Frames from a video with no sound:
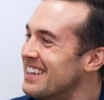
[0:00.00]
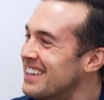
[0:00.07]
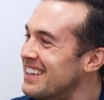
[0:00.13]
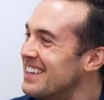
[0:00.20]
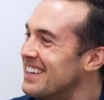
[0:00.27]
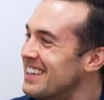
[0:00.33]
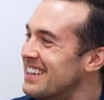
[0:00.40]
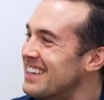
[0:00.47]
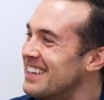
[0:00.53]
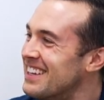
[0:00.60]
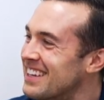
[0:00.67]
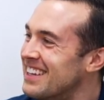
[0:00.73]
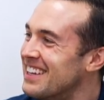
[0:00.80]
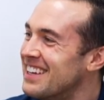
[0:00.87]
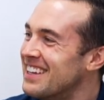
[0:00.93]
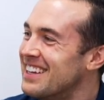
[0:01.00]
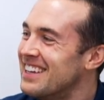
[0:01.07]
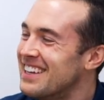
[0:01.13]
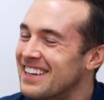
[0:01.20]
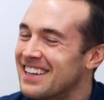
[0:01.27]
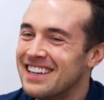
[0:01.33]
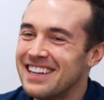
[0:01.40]

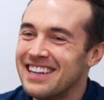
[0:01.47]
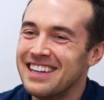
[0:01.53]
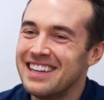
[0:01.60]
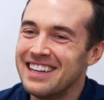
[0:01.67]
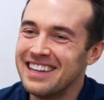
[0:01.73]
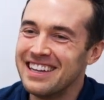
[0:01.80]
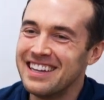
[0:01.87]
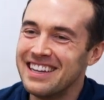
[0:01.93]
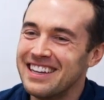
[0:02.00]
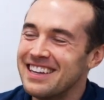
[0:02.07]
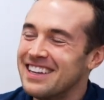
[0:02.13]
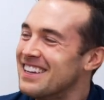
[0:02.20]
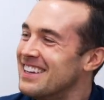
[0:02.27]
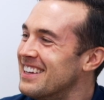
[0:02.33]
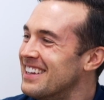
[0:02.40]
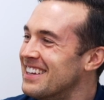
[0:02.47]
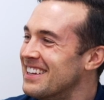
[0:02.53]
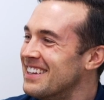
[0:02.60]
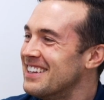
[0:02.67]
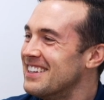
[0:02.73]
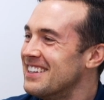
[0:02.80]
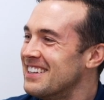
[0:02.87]

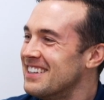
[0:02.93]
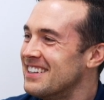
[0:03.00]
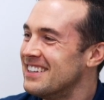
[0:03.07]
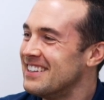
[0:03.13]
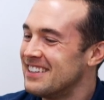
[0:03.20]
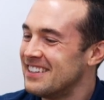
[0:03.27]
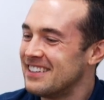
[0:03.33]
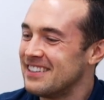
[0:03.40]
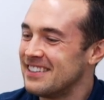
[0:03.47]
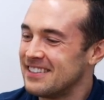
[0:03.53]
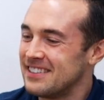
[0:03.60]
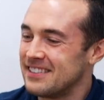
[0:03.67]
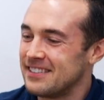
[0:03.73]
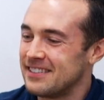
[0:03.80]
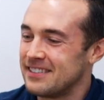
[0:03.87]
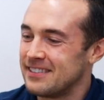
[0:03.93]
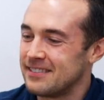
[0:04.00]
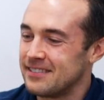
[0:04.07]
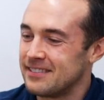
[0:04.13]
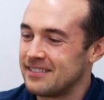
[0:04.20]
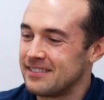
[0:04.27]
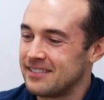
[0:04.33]

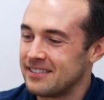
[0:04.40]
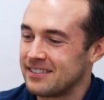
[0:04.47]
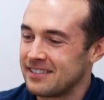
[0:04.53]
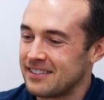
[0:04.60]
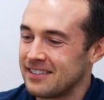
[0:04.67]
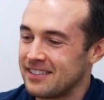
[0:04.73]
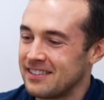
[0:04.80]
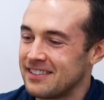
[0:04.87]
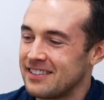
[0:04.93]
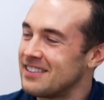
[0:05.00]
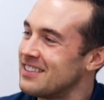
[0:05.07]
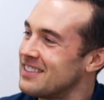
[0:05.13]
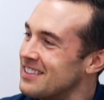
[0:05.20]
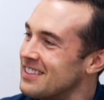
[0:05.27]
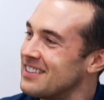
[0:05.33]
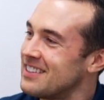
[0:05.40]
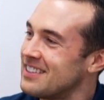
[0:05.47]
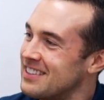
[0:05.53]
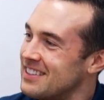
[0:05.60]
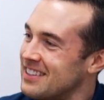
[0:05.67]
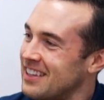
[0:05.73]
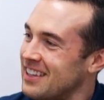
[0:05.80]

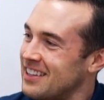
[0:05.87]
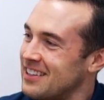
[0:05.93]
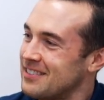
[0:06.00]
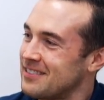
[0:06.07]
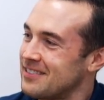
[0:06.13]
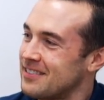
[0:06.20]
[no speech]